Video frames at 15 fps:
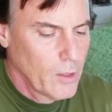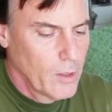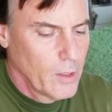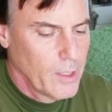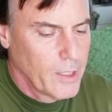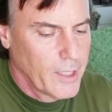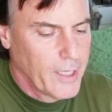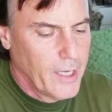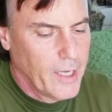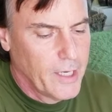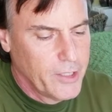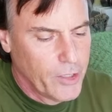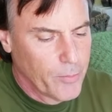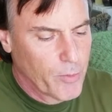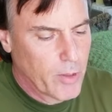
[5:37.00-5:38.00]
And again,
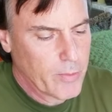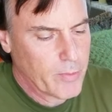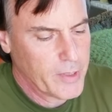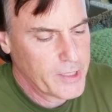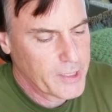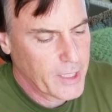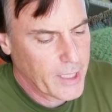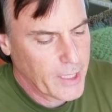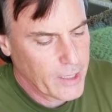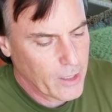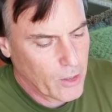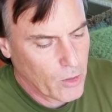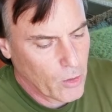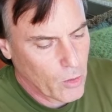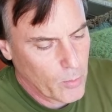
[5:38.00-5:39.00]
you're probably saying,
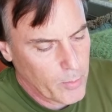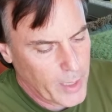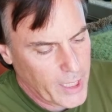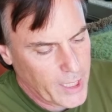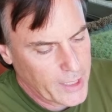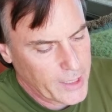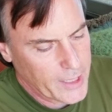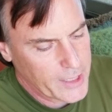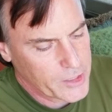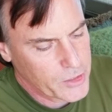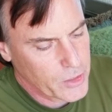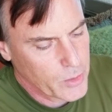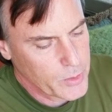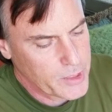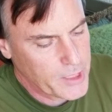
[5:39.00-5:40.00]
oh man, that is
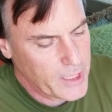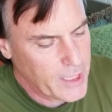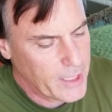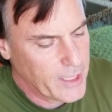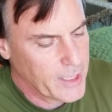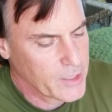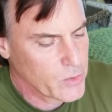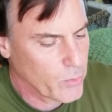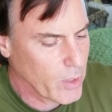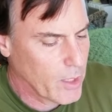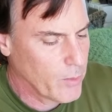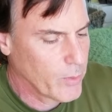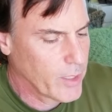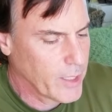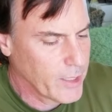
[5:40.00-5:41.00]
so tedious. Why
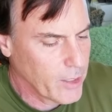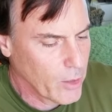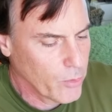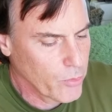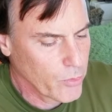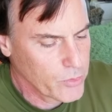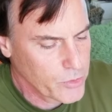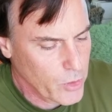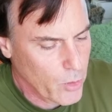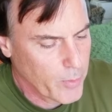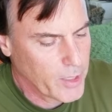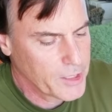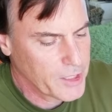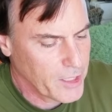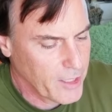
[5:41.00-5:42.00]
would I go through so
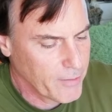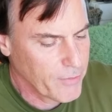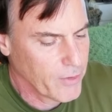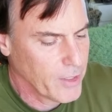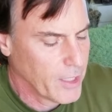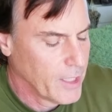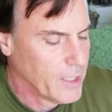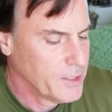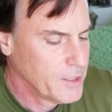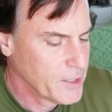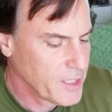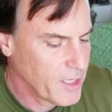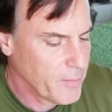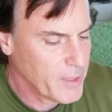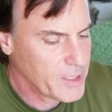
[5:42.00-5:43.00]
much effort?
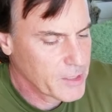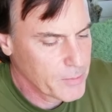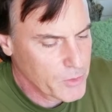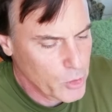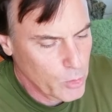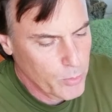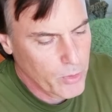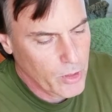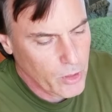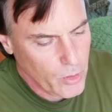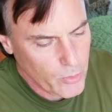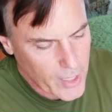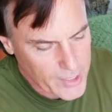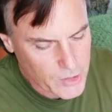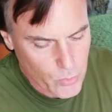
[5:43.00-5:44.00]
Just give me some super glue.
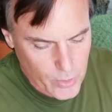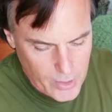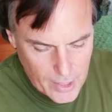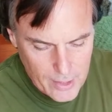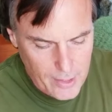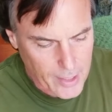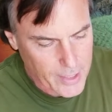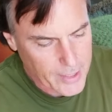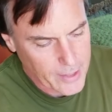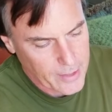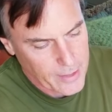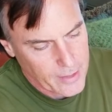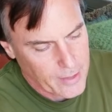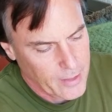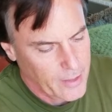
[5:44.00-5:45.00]
That's what I like.
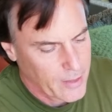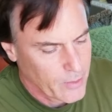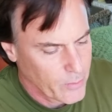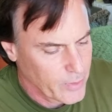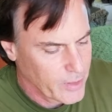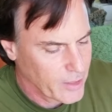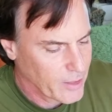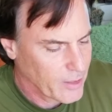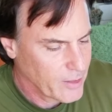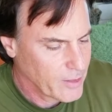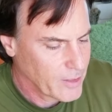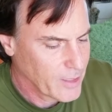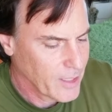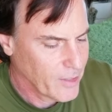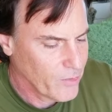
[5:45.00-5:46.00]
Well,
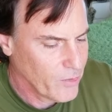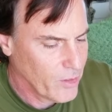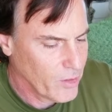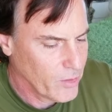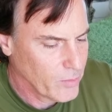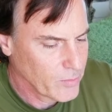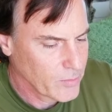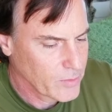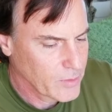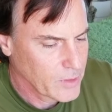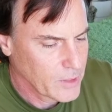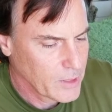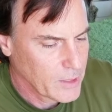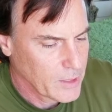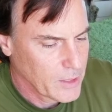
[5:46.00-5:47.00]
I don't know.
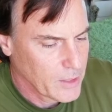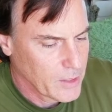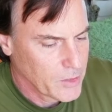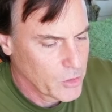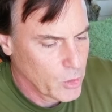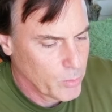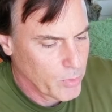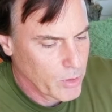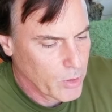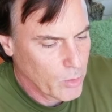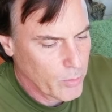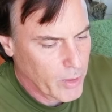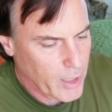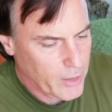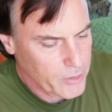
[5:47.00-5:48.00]
Super glue
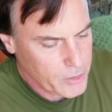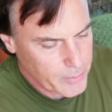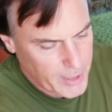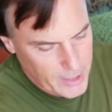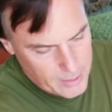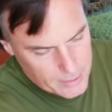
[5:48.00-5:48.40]
bothers me.